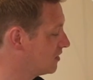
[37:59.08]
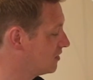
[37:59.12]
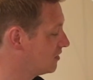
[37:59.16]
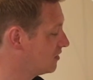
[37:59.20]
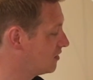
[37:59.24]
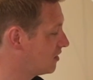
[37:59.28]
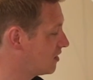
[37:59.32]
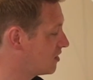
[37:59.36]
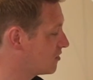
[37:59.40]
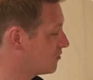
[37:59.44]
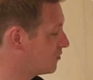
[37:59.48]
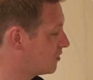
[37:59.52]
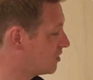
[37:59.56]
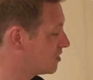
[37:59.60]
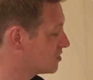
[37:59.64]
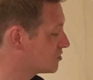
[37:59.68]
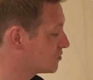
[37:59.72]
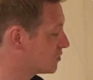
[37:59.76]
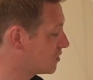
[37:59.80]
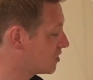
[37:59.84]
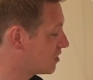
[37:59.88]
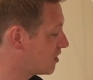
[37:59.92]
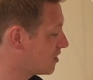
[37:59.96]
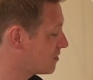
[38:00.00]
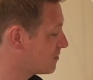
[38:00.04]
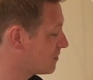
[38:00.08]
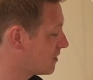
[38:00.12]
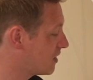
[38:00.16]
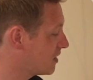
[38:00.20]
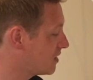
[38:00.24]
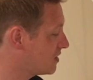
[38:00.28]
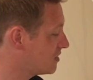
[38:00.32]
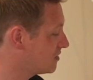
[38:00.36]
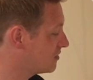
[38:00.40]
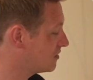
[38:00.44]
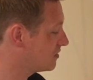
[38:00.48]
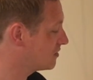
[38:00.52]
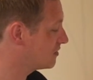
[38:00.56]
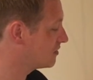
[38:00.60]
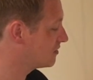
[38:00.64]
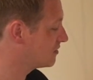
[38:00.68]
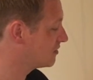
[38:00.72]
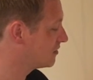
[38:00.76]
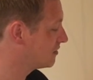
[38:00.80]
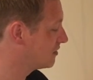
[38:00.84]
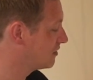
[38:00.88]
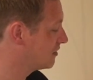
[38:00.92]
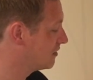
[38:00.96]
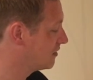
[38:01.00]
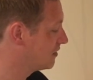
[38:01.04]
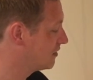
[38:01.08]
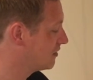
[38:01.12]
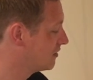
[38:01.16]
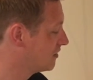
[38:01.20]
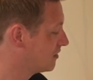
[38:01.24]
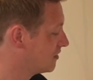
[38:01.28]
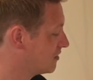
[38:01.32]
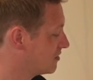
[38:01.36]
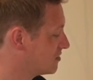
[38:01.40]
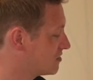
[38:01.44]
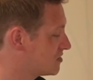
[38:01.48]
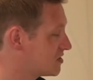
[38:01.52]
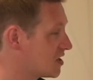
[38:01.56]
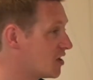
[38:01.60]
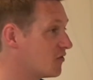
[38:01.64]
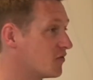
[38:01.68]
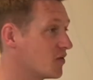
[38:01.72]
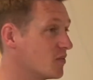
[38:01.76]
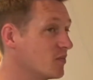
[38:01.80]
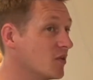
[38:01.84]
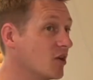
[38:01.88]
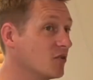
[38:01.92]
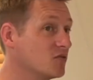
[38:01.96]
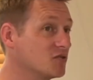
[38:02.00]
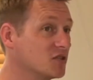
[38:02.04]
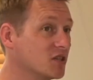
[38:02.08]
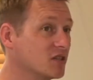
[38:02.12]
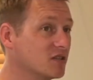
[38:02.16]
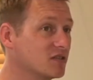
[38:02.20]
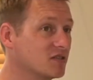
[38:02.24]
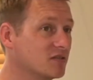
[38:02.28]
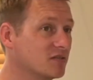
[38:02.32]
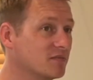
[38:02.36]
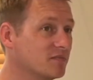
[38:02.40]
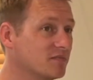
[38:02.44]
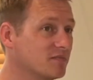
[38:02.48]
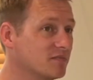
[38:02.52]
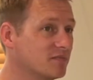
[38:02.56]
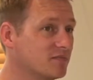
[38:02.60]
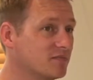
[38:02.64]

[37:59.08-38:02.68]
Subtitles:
Likewise, when I make self-hypnosis